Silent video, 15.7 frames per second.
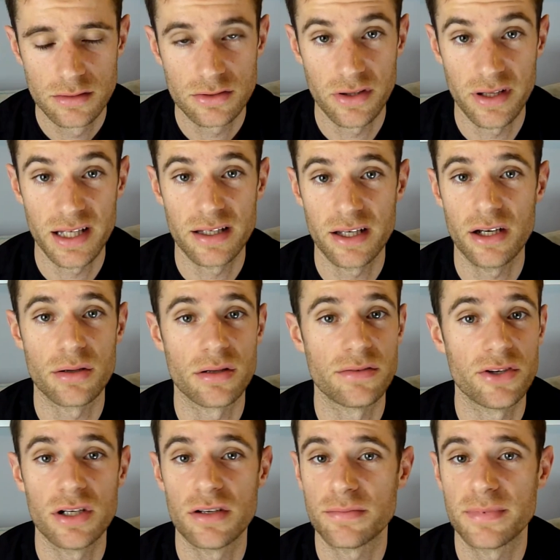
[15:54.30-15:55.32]
So there you go, you've
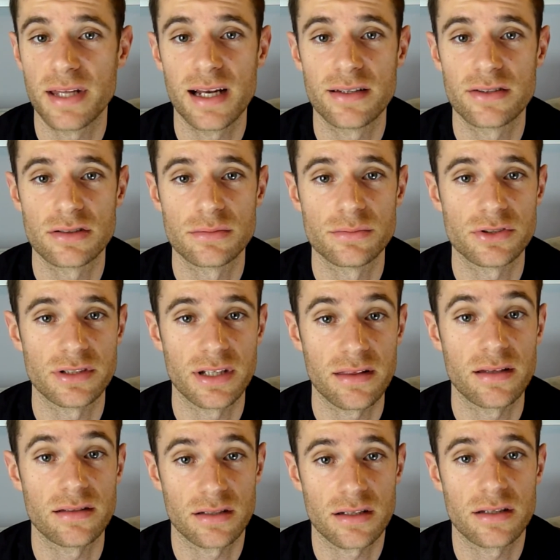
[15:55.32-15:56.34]
heard it from Daley Thompson. He
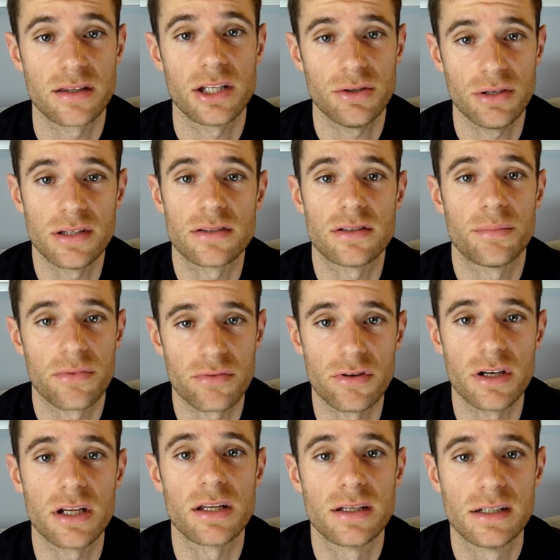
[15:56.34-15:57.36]
thinks I can do it in sub
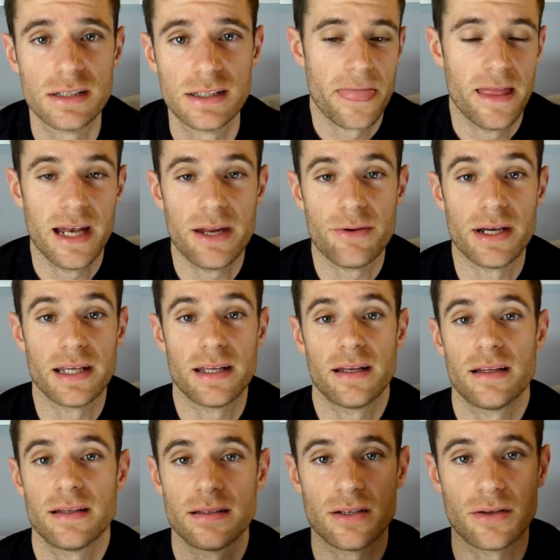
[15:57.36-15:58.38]
3. Anyway,
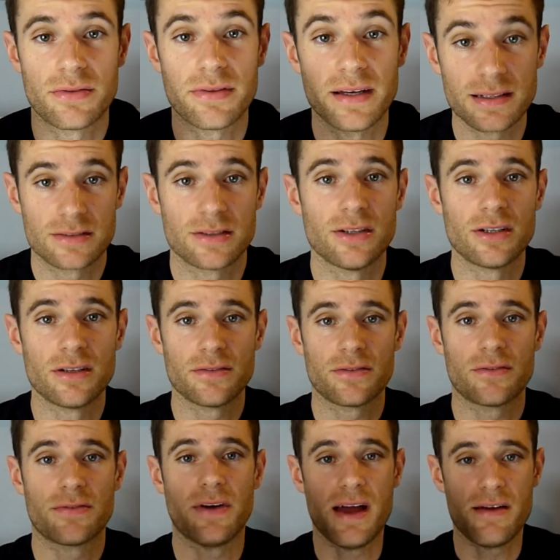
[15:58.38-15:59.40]
so thanks a lot
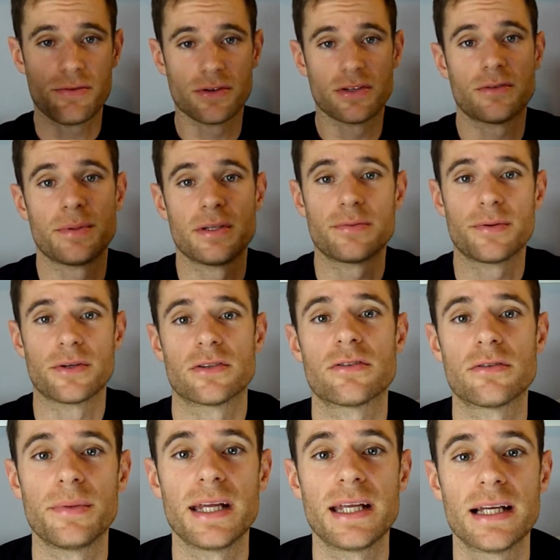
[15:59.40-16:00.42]
for everyone that's been
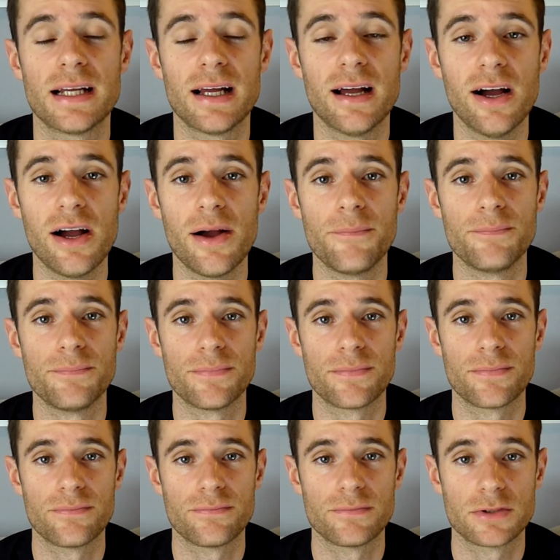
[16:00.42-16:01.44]
sponsoring me.
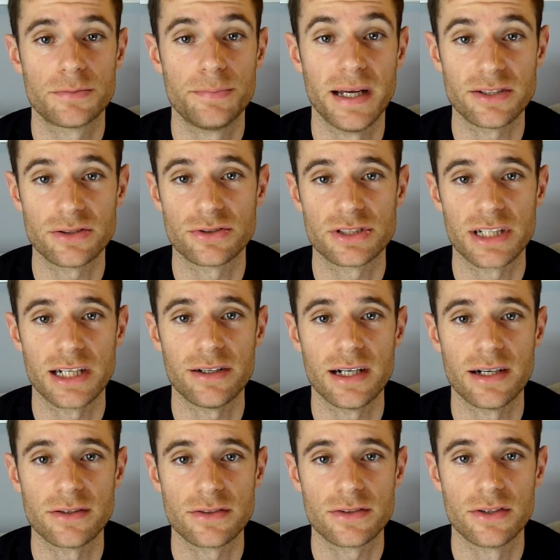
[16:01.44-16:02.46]
Special shout
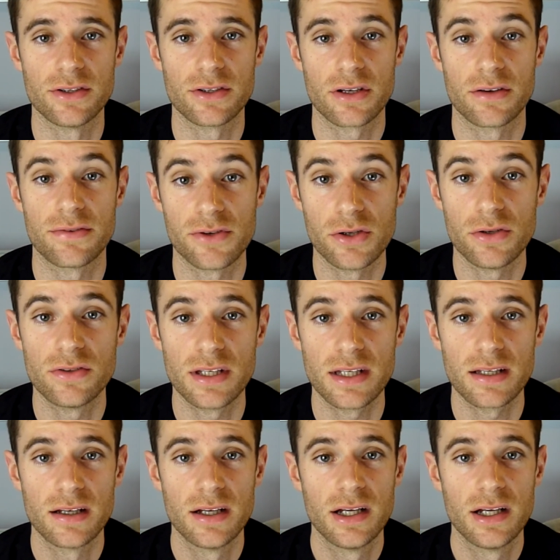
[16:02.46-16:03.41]
out to Kofuzi,